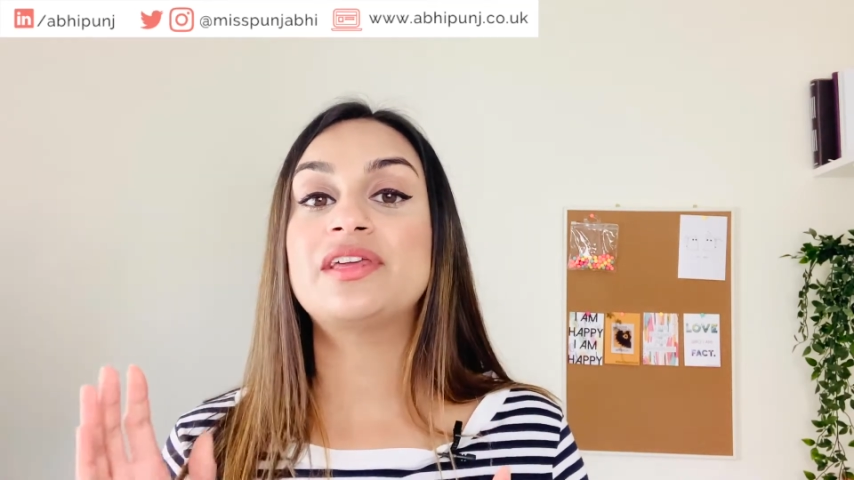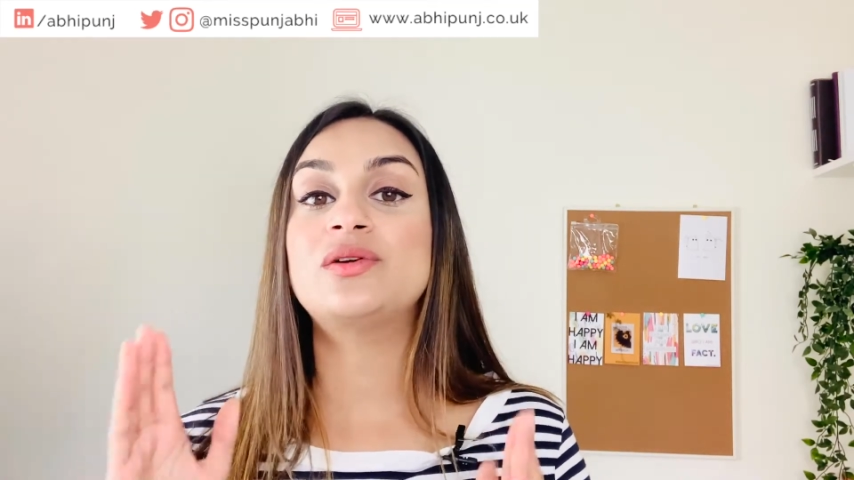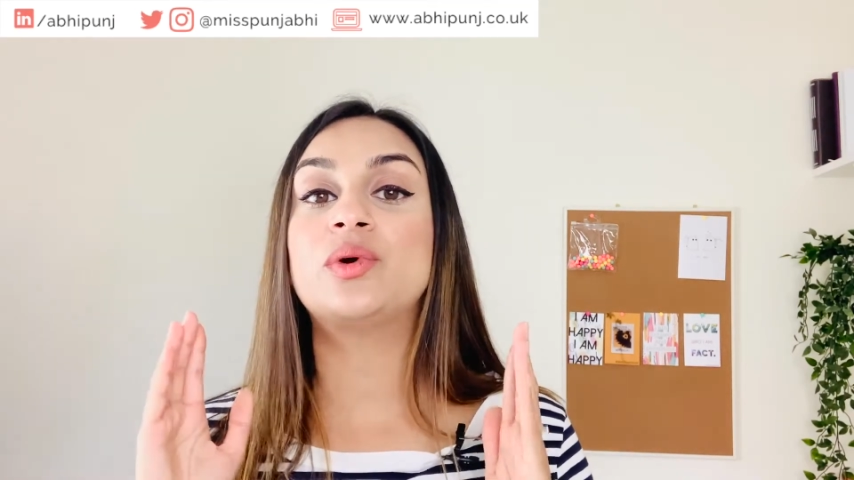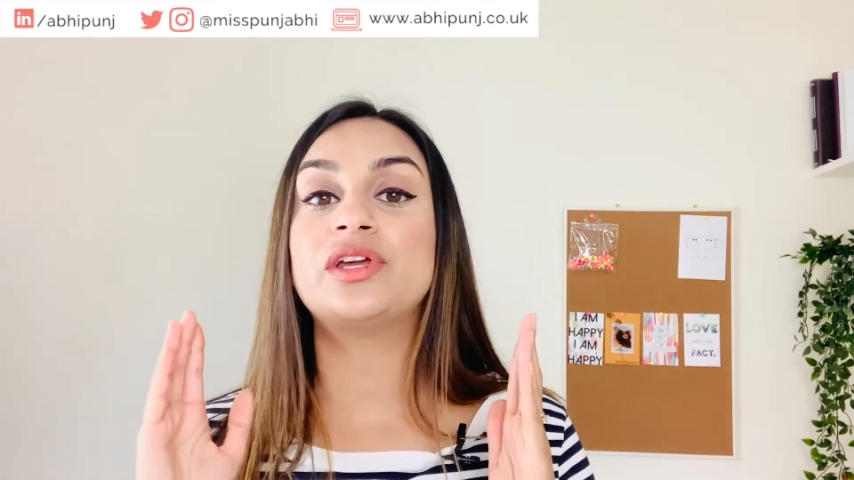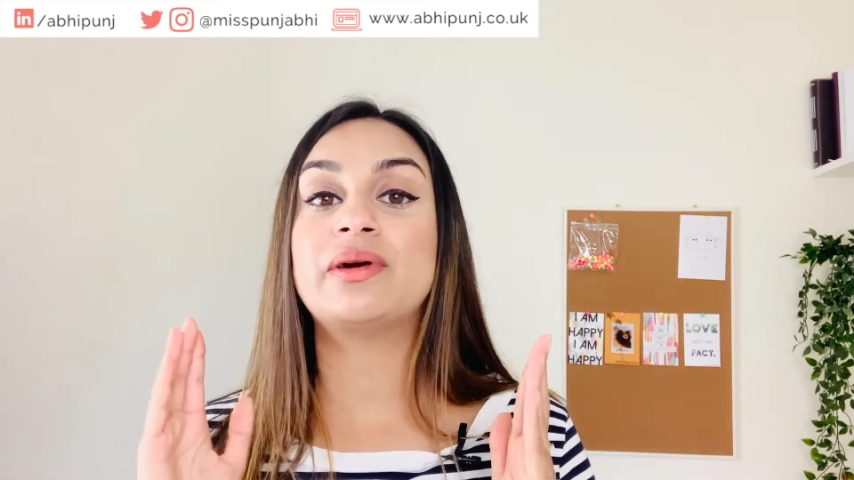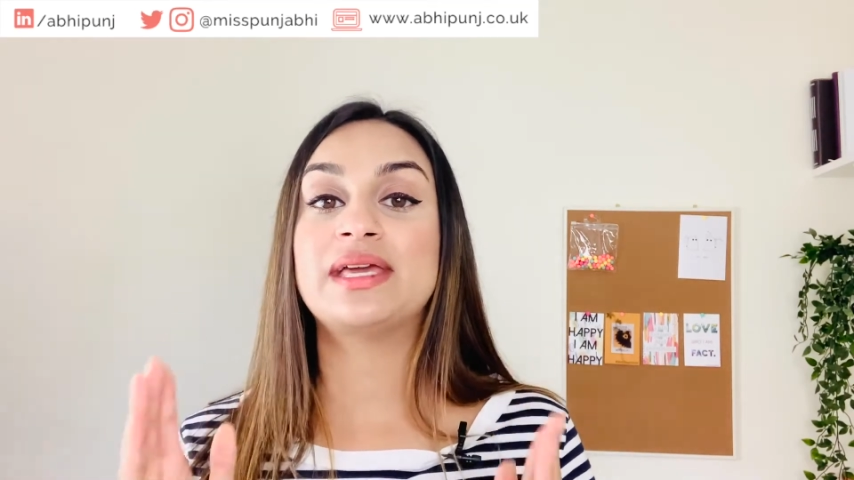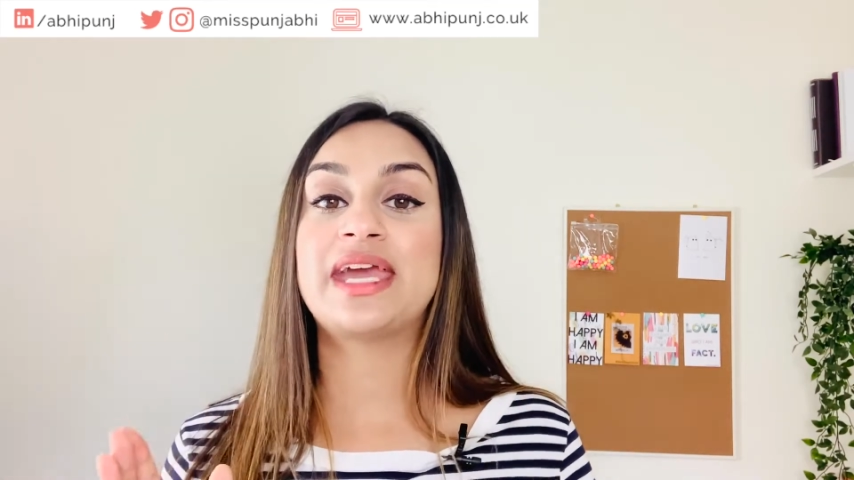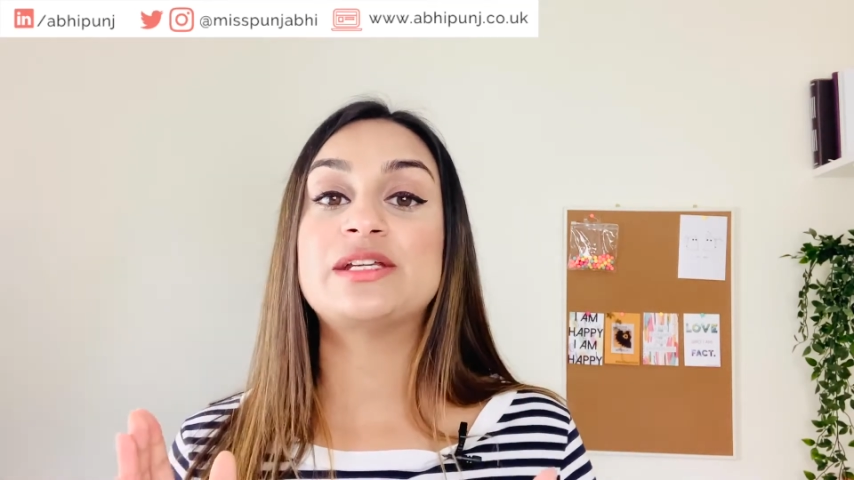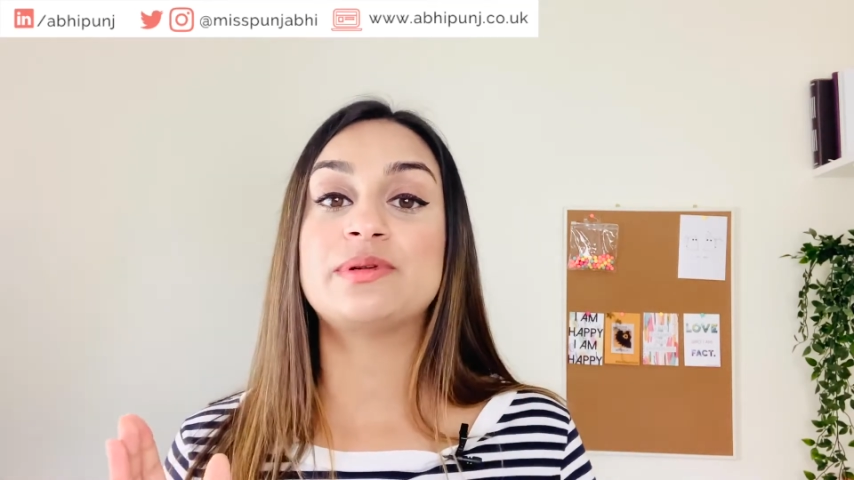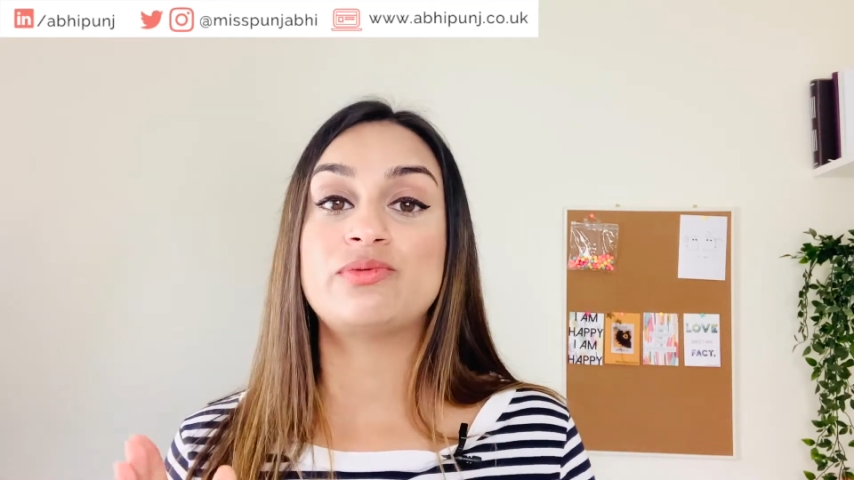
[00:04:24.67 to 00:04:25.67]
you what your
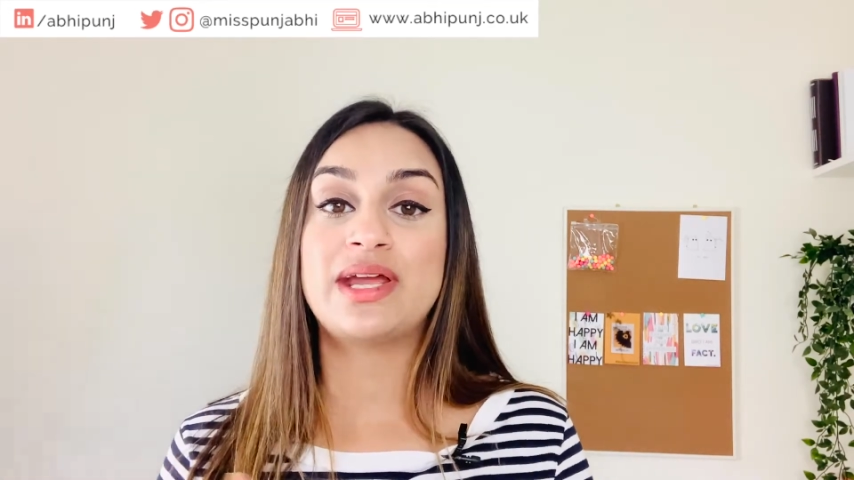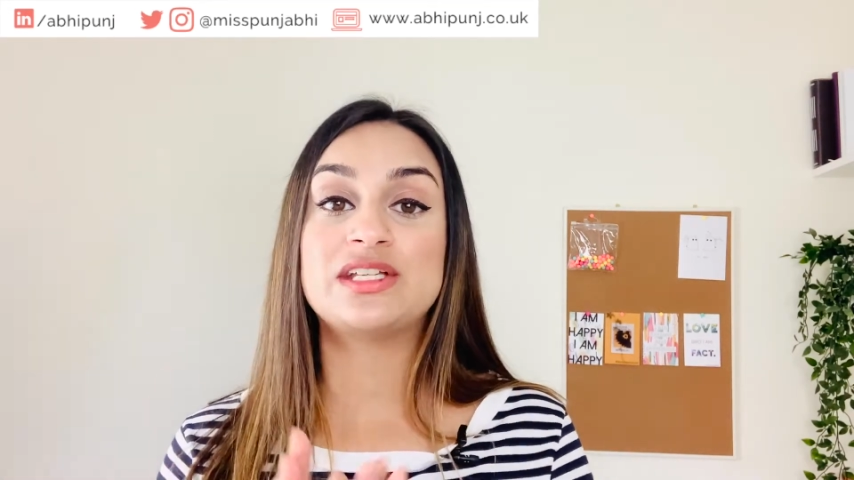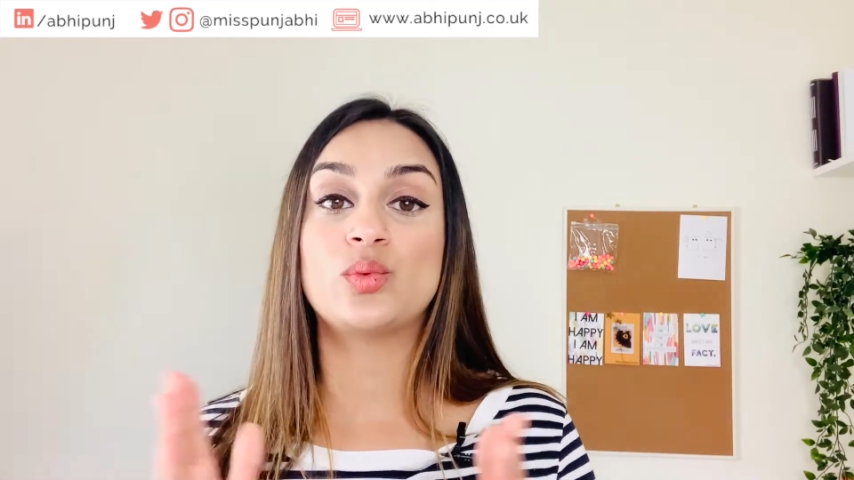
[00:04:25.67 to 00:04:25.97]
engagement rate